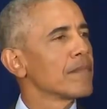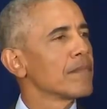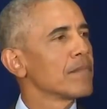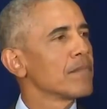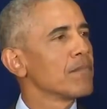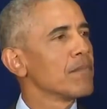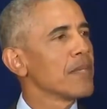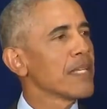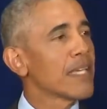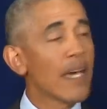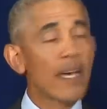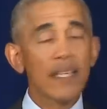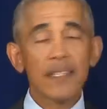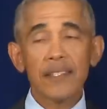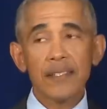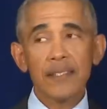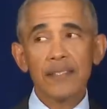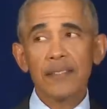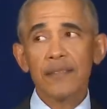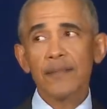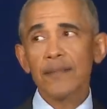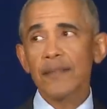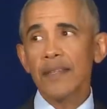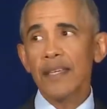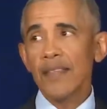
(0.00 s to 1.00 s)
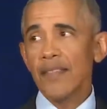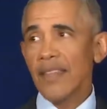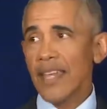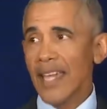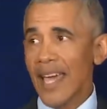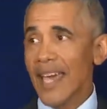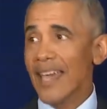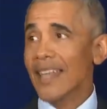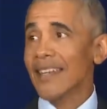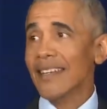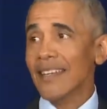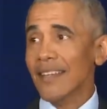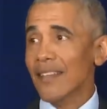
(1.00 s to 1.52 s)
Because in the
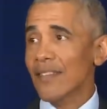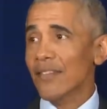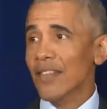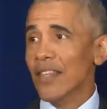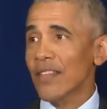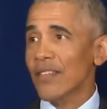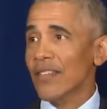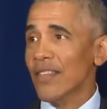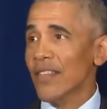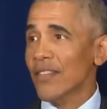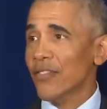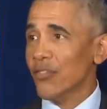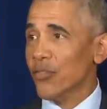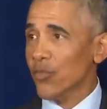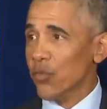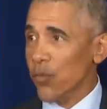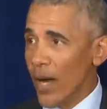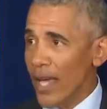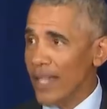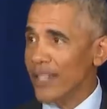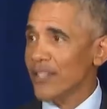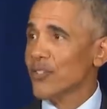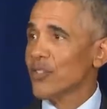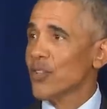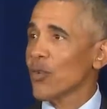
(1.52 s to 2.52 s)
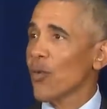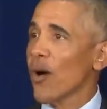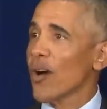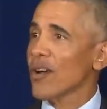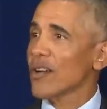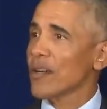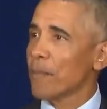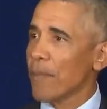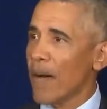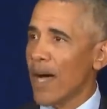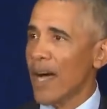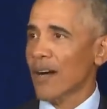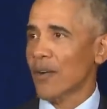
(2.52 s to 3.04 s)
end, the, the threat to our
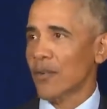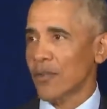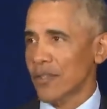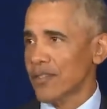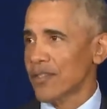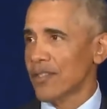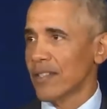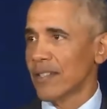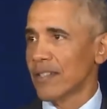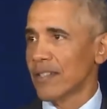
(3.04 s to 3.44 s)
democracy